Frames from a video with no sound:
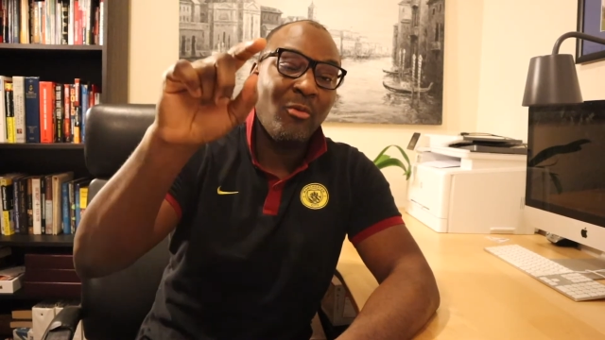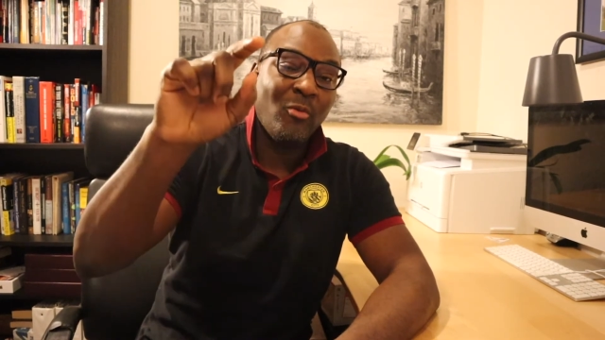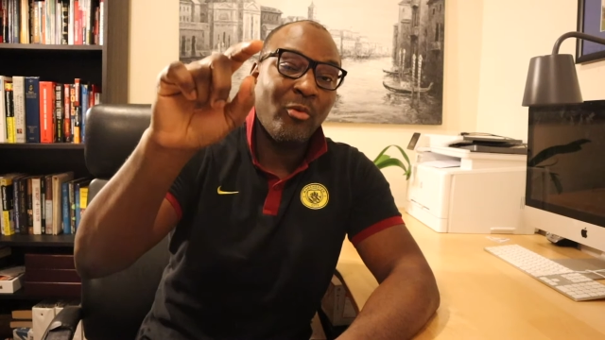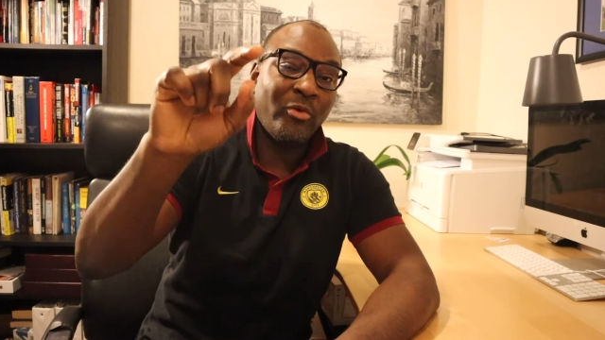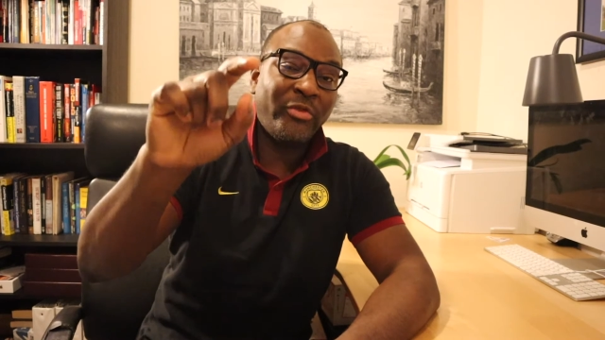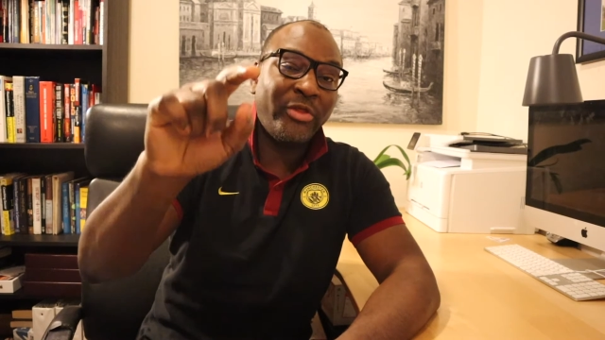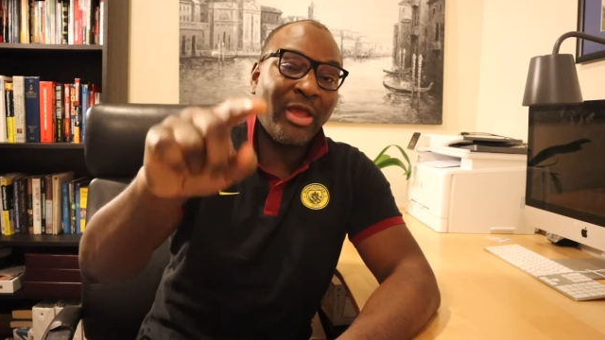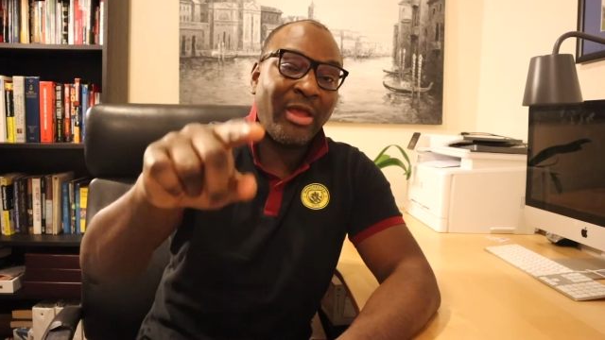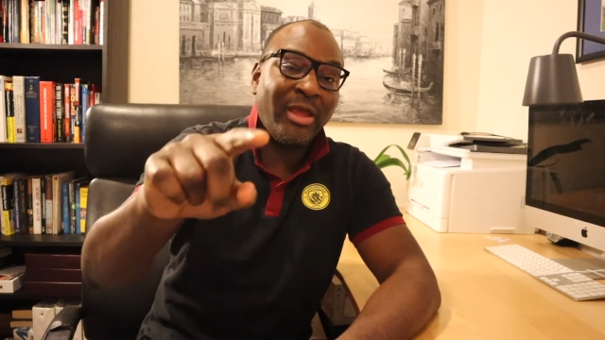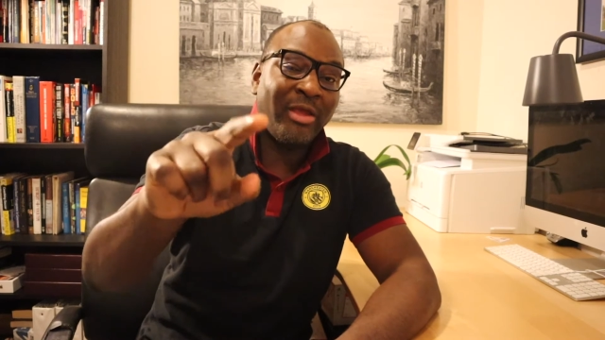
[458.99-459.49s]

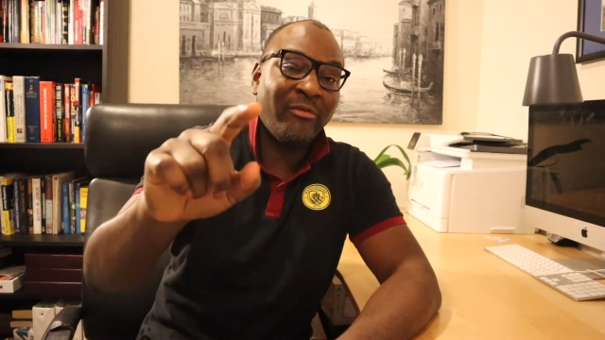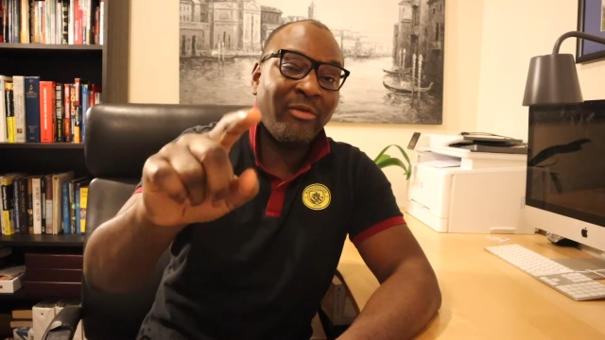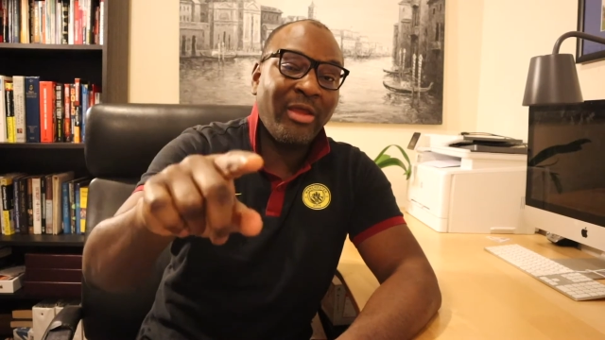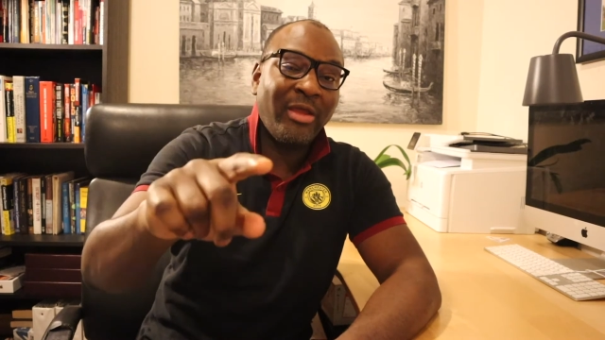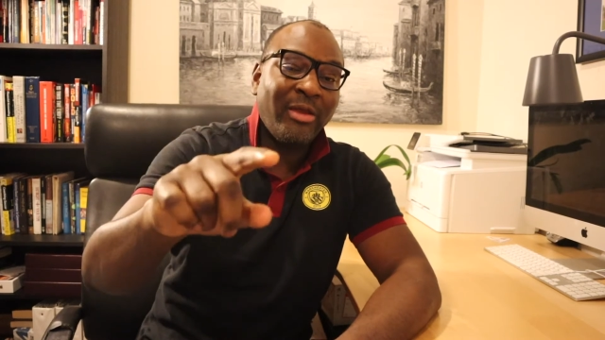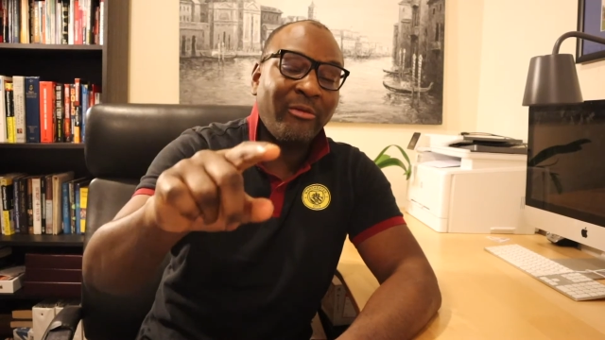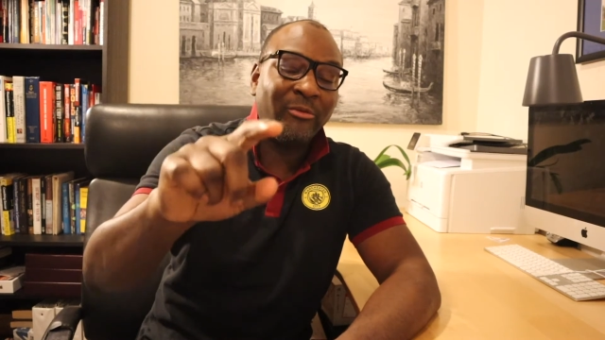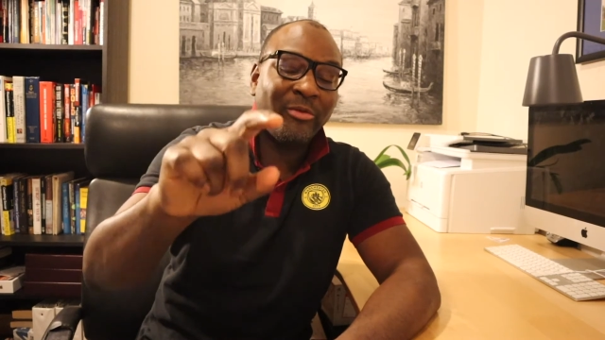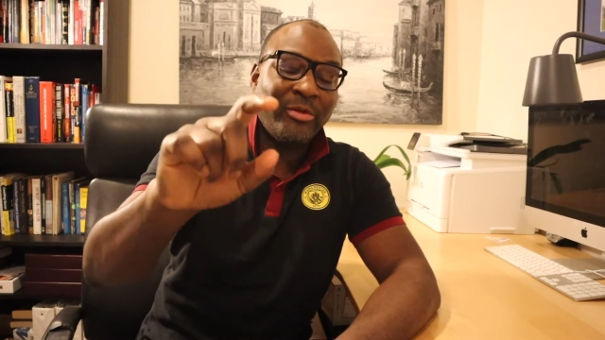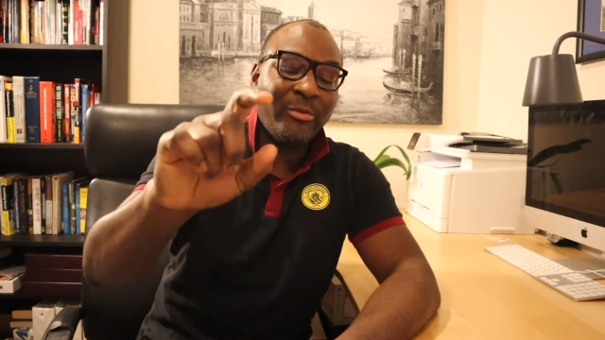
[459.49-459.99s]
with
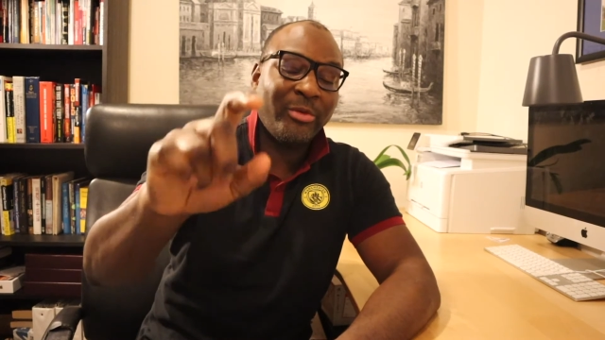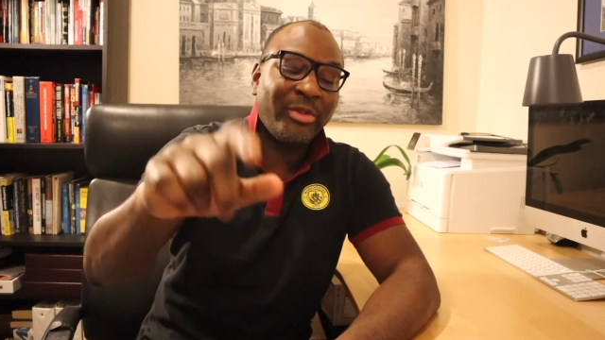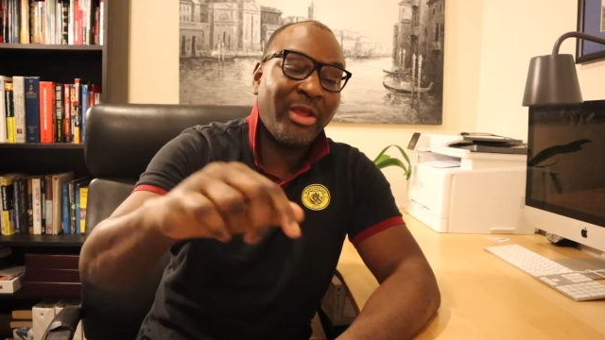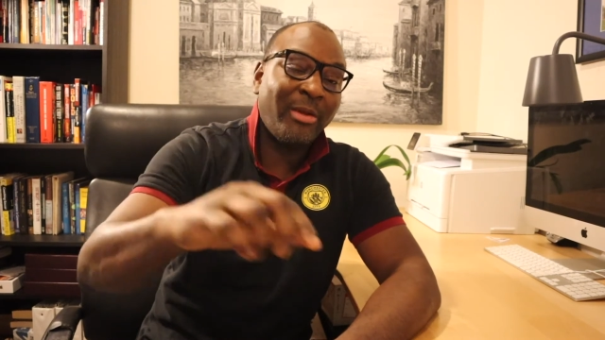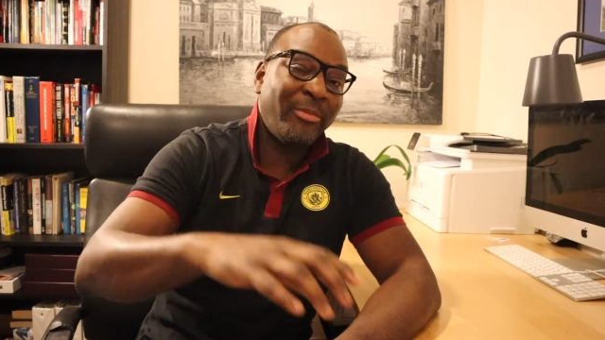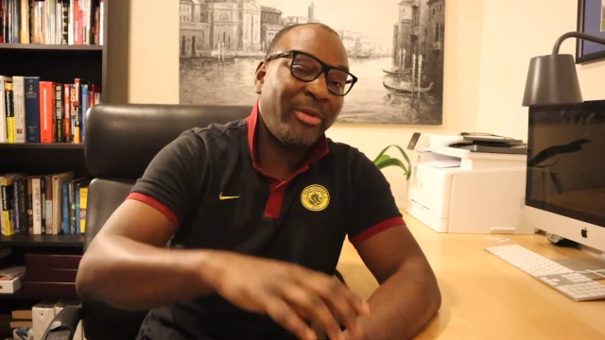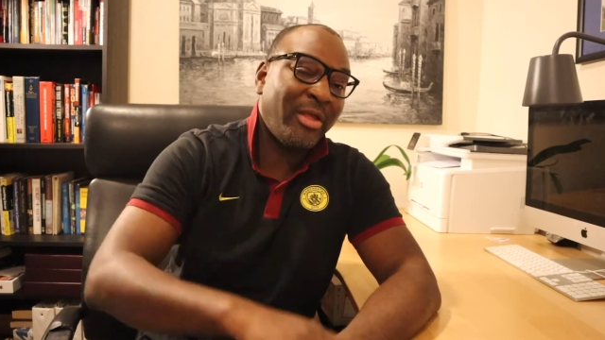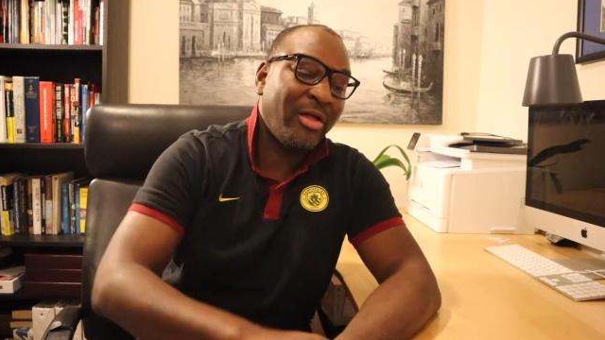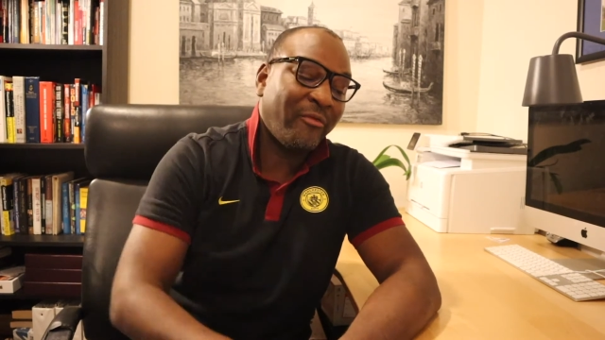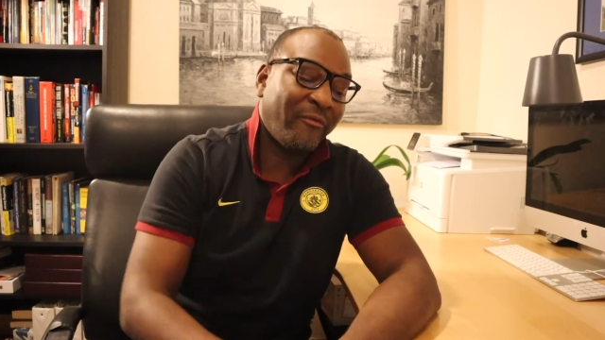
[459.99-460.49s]

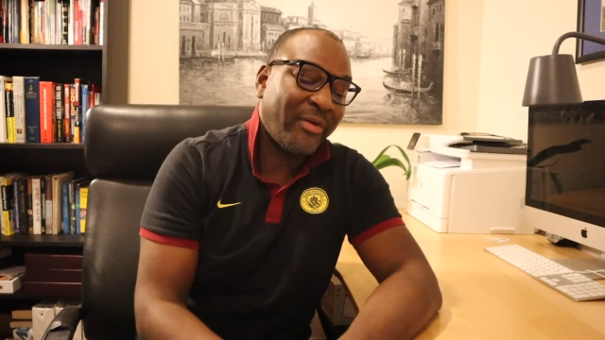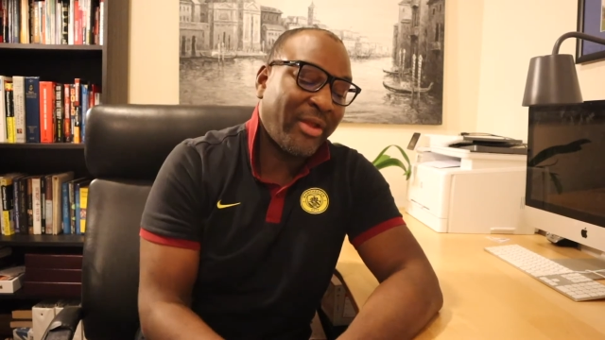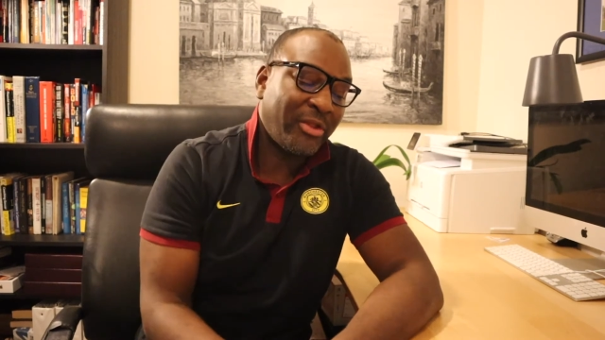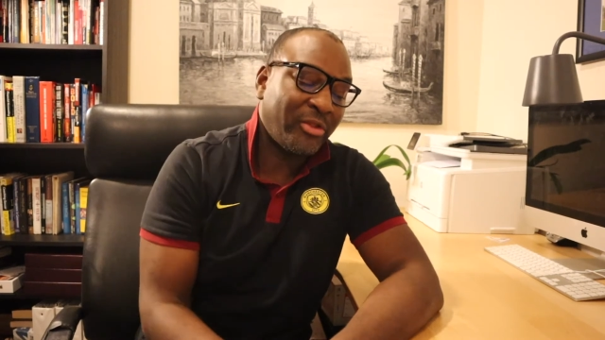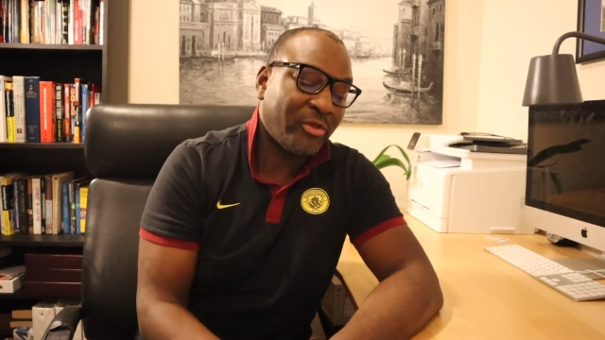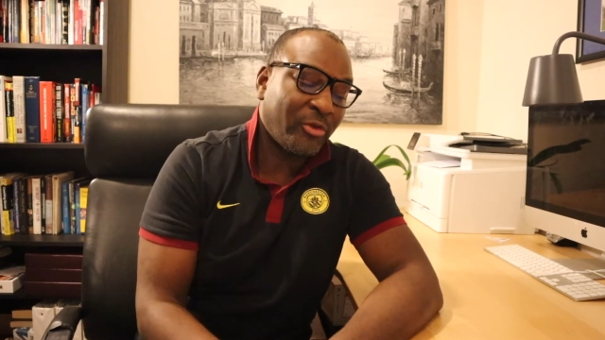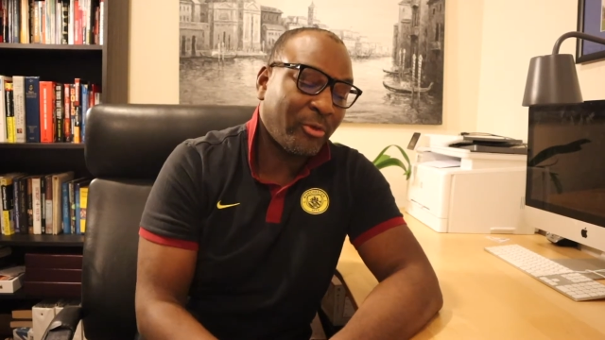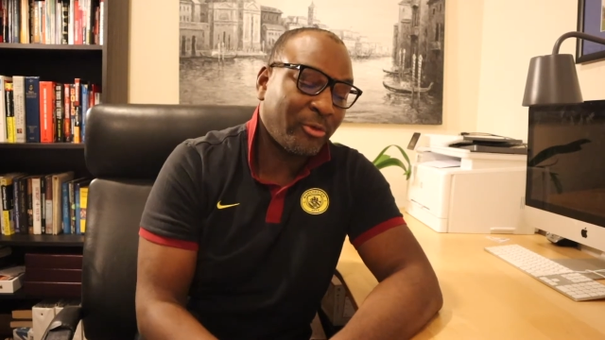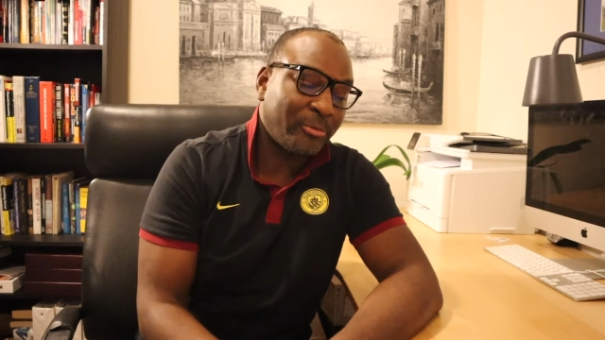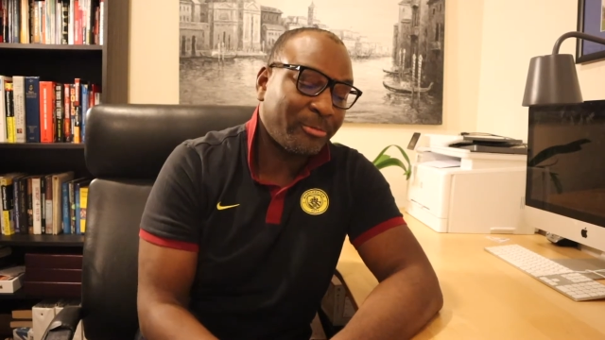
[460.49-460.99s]
ABL
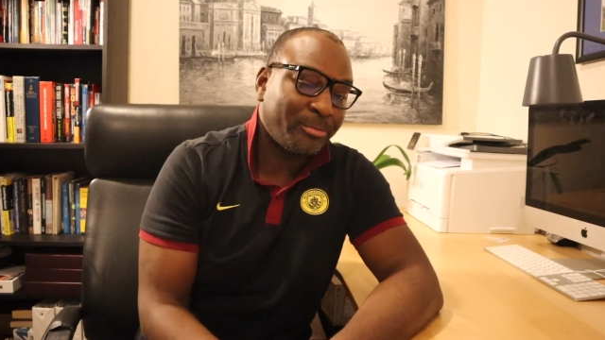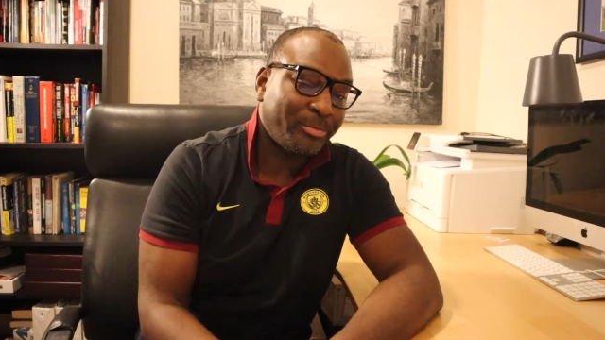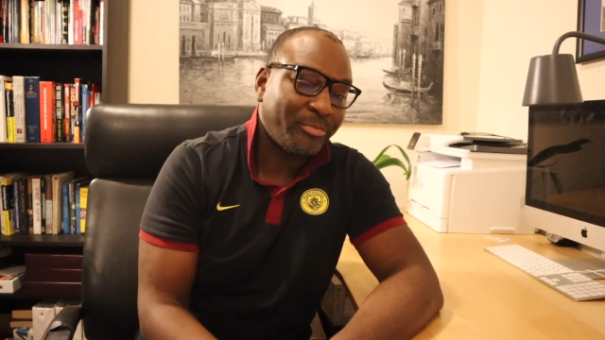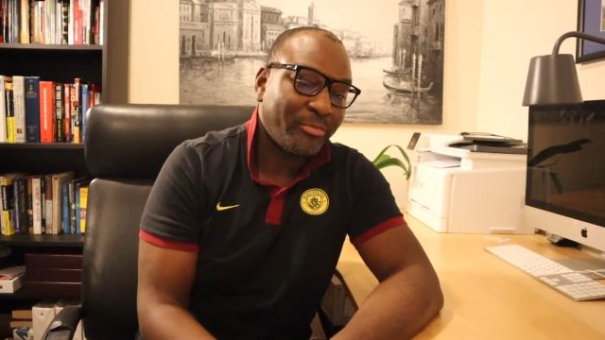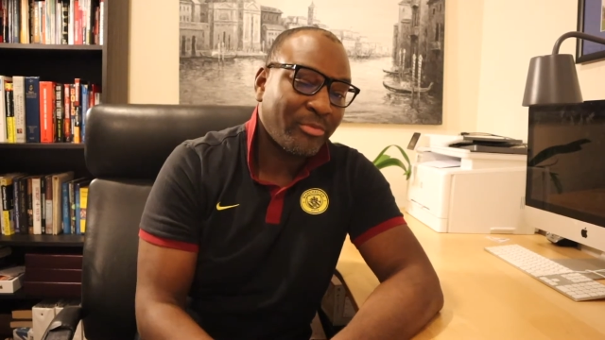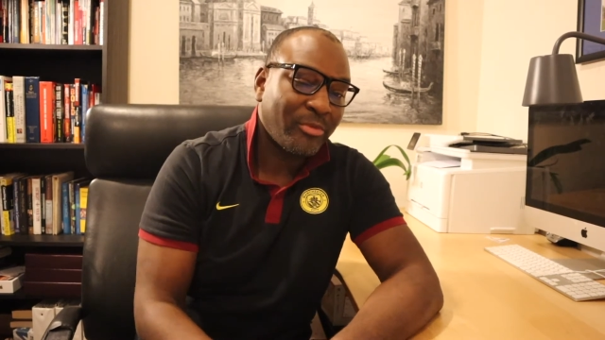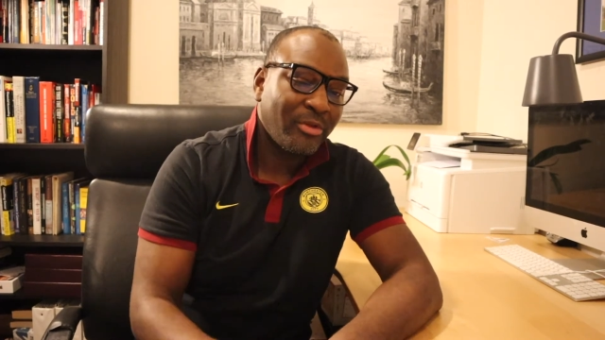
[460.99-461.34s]
Fan Zone.